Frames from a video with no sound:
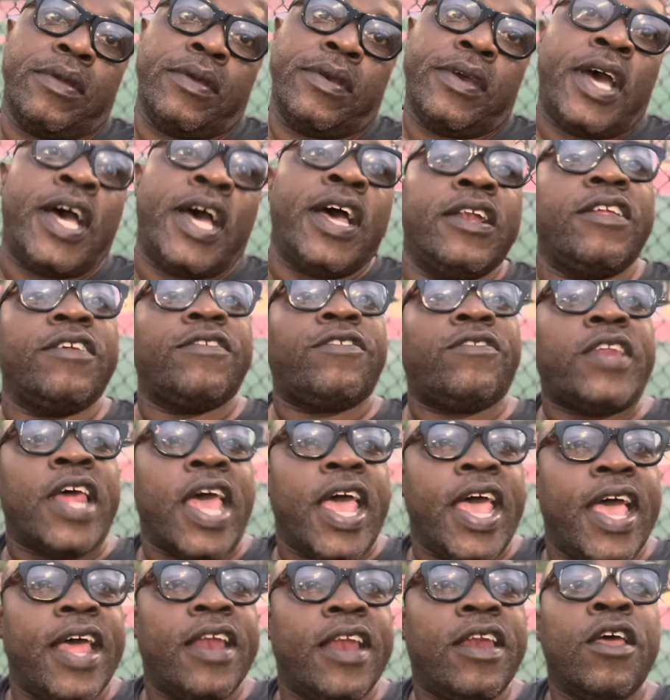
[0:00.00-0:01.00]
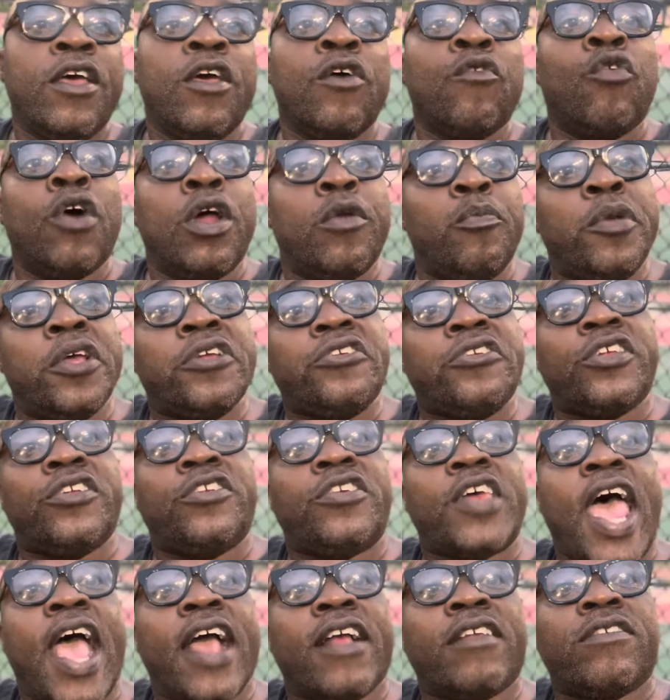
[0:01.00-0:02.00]
Understand what Mr.
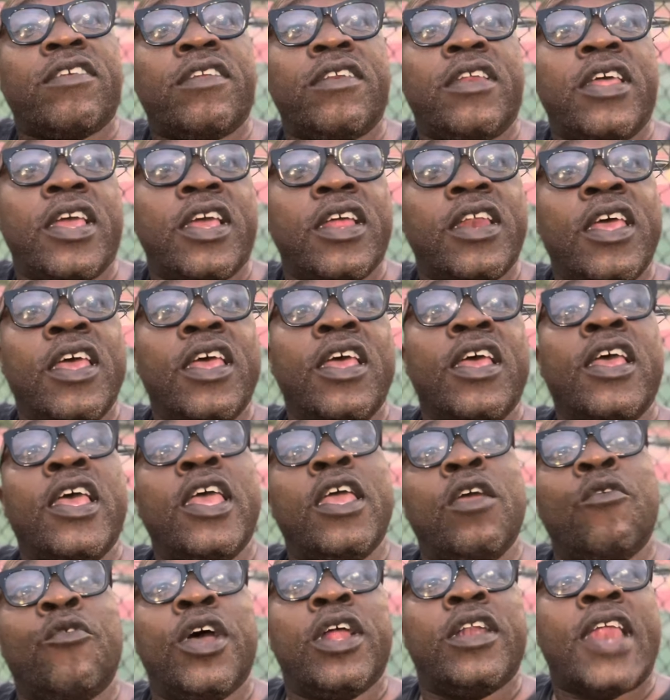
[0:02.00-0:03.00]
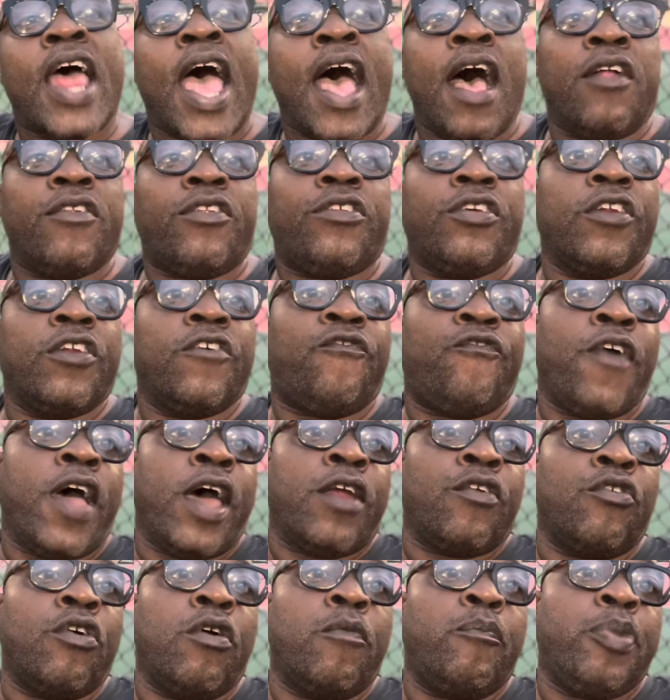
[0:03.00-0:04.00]
Jackson did. He went down to the
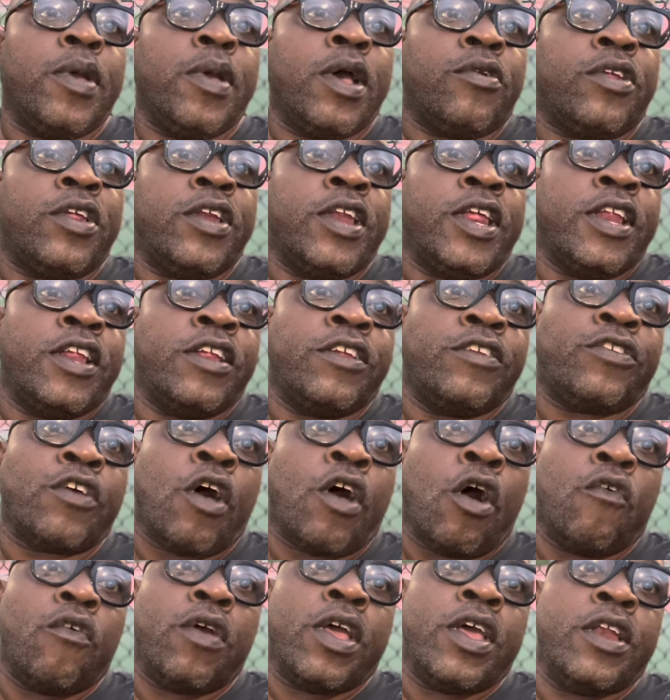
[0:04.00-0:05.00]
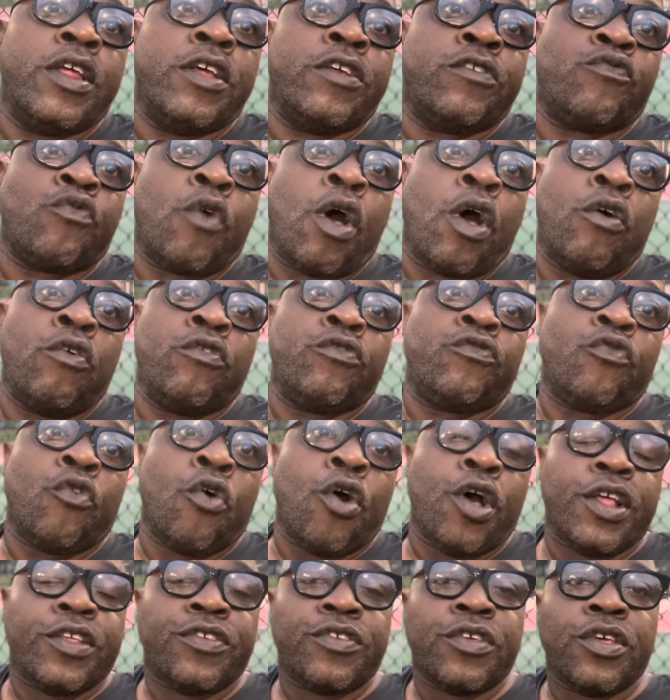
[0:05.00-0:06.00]
federal building in his Rolls
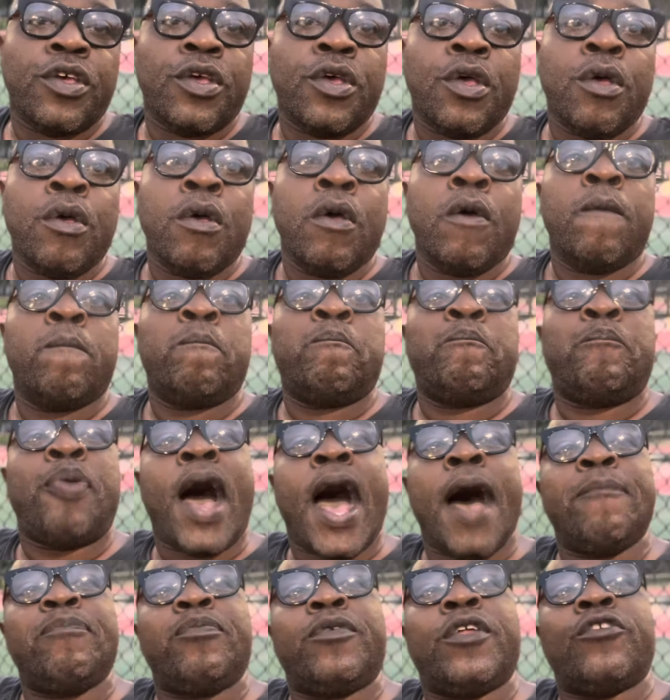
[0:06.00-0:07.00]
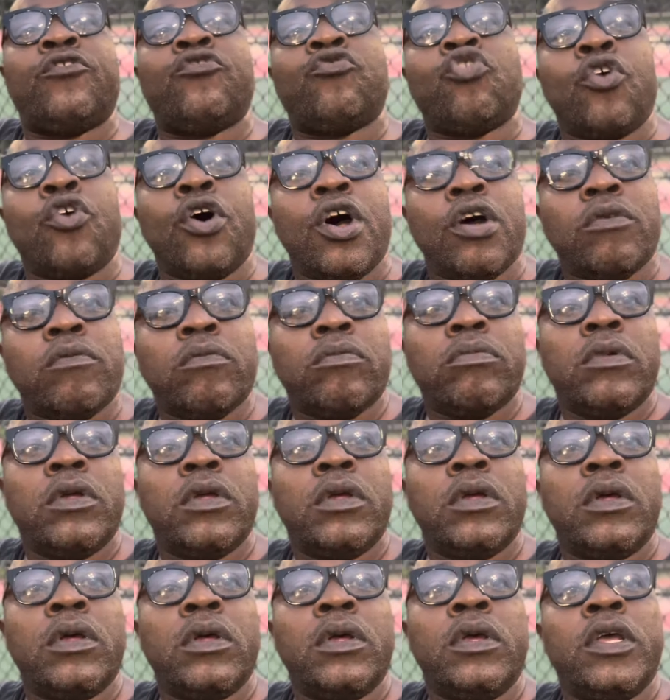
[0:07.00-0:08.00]
Royce, popped the trunk,
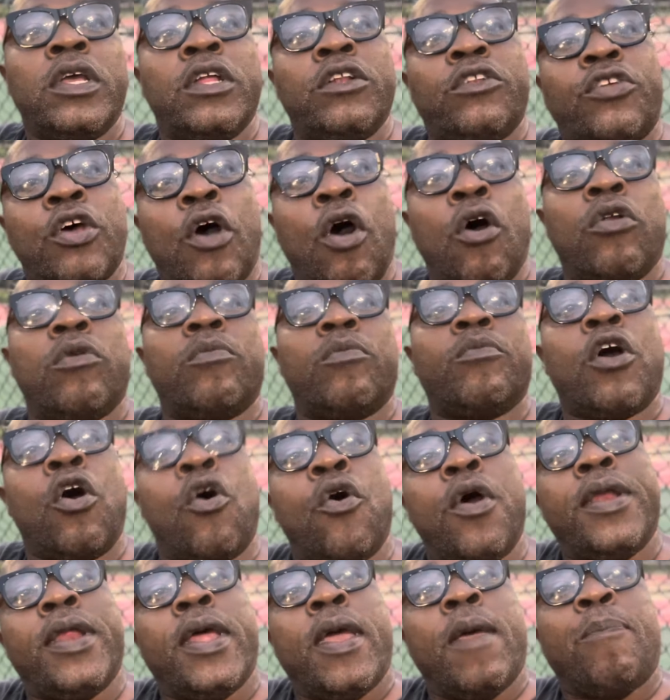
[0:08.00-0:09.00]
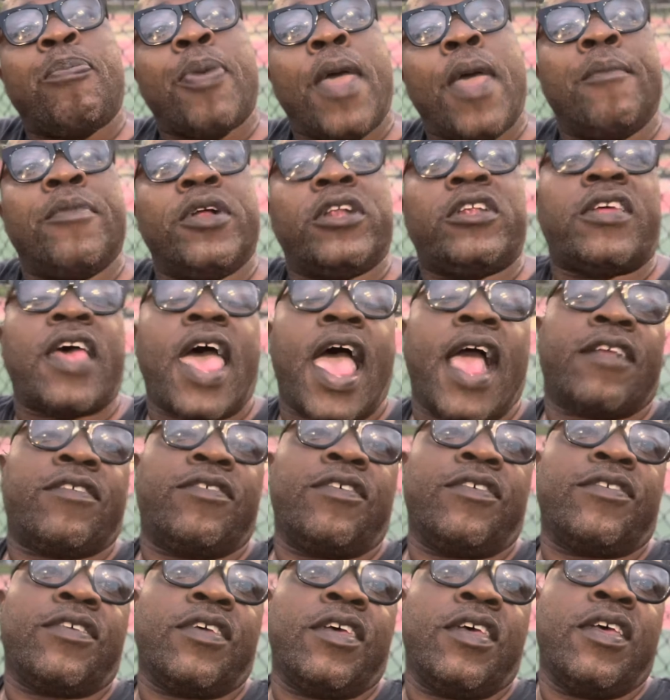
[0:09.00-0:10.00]
and told him, go in there and pay my
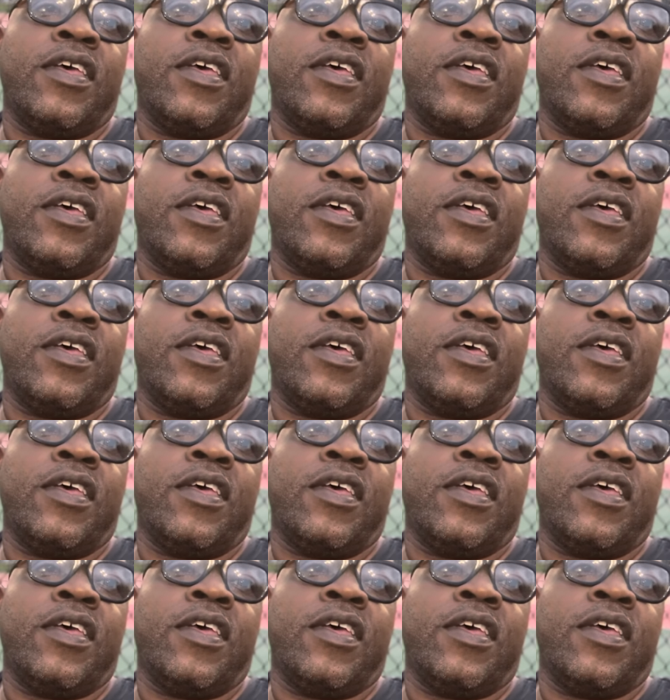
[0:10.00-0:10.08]
taxes.